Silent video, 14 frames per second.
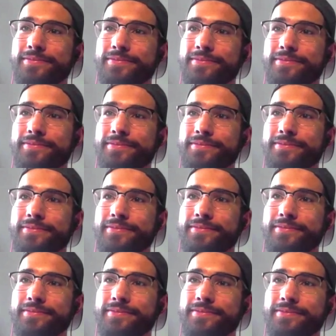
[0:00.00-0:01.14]

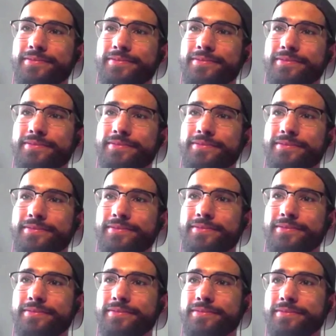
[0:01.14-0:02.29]

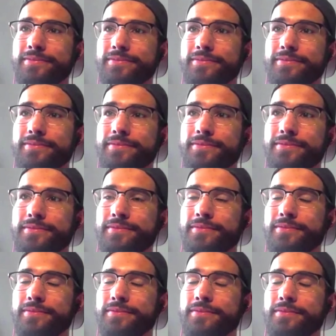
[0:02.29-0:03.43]

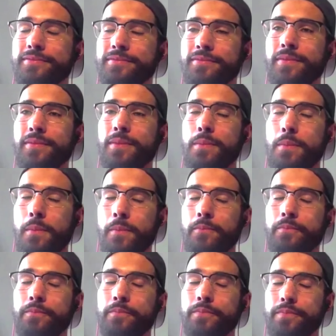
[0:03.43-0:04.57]

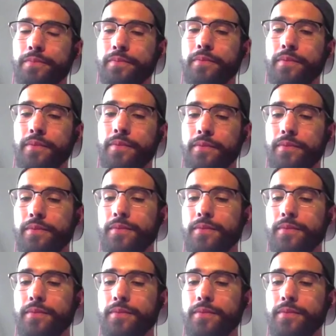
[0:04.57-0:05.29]
No words are spoken by the person on screen.